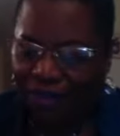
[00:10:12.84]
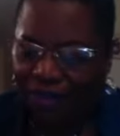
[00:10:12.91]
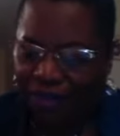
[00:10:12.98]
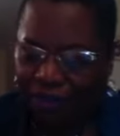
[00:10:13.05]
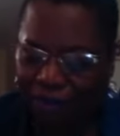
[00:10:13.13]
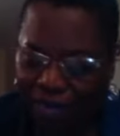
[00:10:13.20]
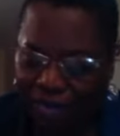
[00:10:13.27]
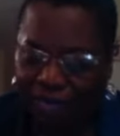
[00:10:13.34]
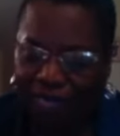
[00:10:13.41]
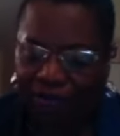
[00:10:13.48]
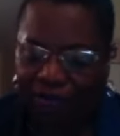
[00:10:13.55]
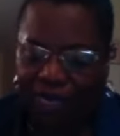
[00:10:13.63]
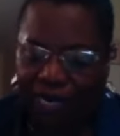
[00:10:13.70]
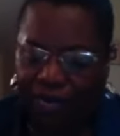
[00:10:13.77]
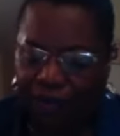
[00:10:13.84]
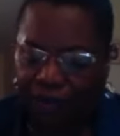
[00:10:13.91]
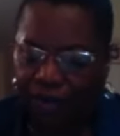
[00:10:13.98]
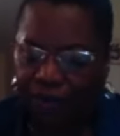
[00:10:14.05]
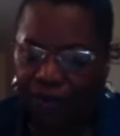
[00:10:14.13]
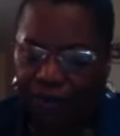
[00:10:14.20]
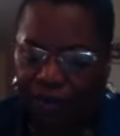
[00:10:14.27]
a place of
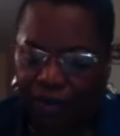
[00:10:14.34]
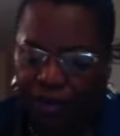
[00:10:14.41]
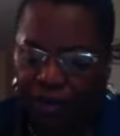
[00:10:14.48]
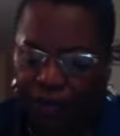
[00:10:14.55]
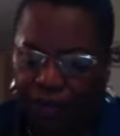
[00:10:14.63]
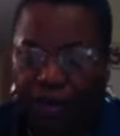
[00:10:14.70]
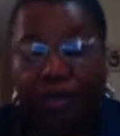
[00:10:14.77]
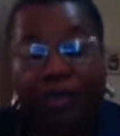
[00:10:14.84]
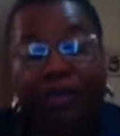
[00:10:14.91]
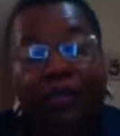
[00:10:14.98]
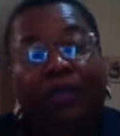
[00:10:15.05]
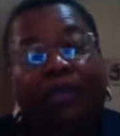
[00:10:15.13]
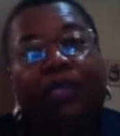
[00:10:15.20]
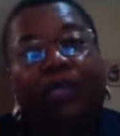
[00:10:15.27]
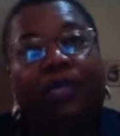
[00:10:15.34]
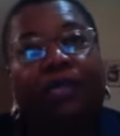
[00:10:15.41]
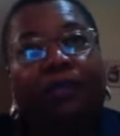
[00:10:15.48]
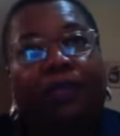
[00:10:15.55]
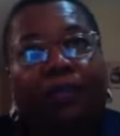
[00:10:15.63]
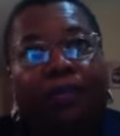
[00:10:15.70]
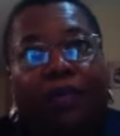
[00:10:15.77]
clarity for you to
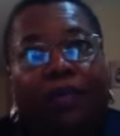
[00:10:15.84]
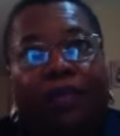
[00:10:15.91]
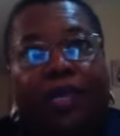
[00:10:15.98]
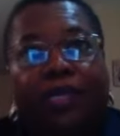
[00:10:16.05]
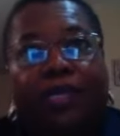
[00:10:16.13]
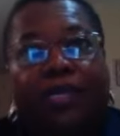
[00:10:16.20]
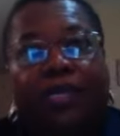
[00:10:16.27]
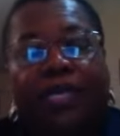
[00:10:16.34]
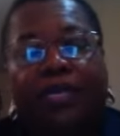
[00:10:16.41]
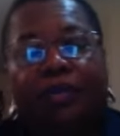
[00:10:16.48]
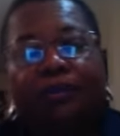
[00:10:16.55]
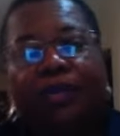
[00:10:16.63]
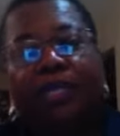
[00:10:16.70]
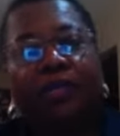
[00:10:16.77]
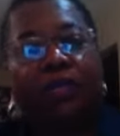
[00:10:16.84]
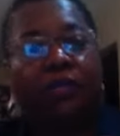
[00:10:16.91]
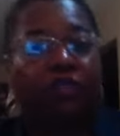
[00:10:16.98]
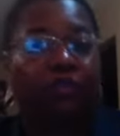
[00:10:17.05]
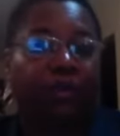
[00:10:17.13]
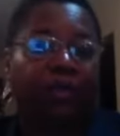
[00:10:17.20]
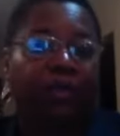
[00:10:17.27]
deal with procrastination. Because
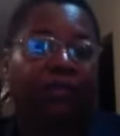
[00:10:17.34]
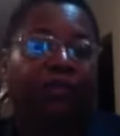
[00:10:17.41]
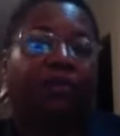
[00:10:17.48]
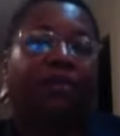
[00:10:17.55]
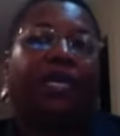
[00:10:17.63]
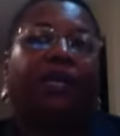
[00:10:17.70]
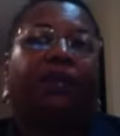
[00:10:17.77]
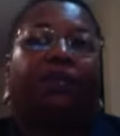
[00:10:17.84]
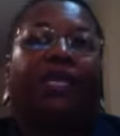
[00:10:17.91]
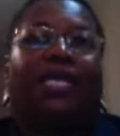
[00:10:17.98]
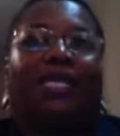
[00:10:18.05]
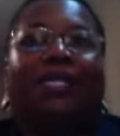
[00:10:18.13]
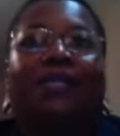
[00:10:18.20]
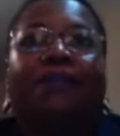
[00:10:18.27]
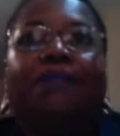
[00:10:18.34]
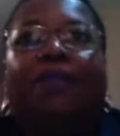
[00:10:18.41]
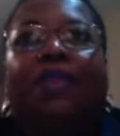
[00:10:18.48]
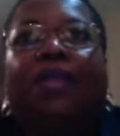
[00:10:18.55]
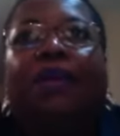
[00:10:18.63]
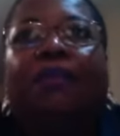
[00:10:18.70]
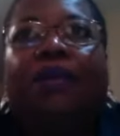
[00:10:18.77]
the truth of the matter is,
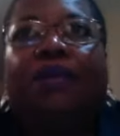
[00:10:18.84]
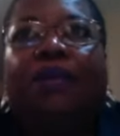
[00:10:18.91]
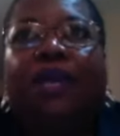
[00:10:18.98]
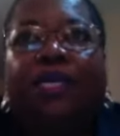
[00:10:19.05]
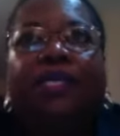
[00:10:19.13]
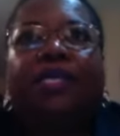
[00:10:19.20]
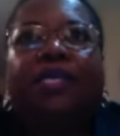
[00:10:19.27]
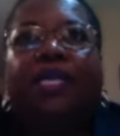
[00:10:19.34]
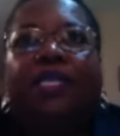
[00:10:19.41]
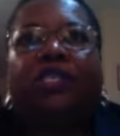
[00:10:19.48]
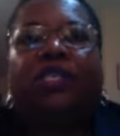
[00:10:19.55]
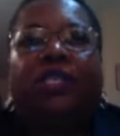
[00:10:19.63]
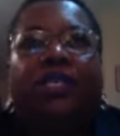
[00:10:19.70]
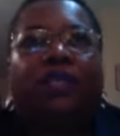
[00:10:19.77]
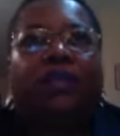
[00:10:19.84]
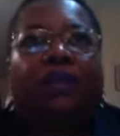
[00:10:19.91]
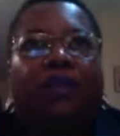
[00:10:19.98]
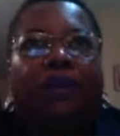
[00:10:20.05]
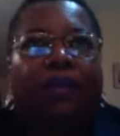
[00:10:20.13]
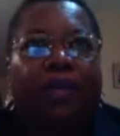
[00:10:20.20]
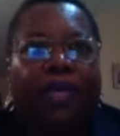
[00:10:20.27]
procrastination is
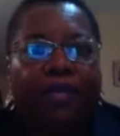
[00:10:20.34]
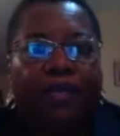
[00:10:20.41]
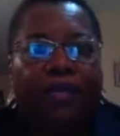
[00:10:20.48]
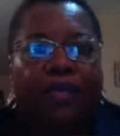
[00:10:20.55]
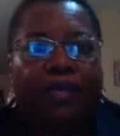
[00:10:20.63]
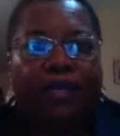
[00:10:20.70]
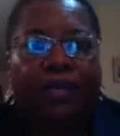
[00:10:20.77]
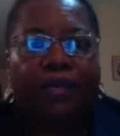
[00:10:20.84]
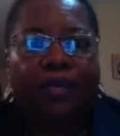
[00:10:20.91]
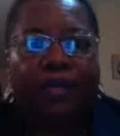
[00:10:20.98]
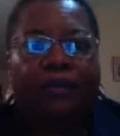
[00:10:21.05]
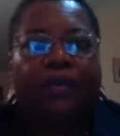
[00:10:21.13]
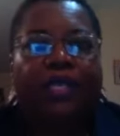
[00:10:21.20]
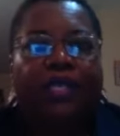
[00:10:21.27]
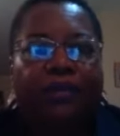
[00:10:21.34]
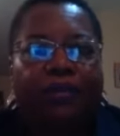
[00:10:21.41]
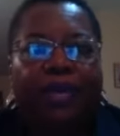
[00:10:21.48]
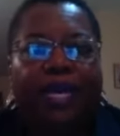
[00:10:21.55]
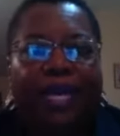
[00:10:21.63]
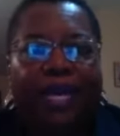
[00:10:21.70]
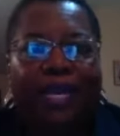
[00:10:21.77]
always going to
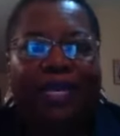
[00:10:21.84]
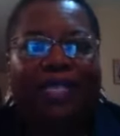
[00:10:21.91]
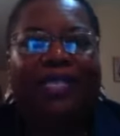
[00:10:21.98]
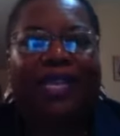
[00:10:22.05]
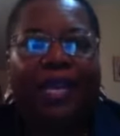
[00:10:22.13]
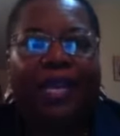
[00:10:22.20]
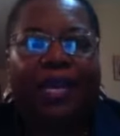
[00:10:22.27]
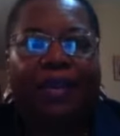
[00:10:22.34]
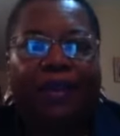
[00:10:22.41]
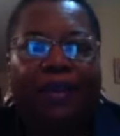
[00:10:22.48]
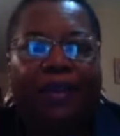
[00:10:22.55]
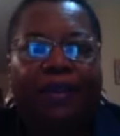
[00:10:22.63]
rear its head.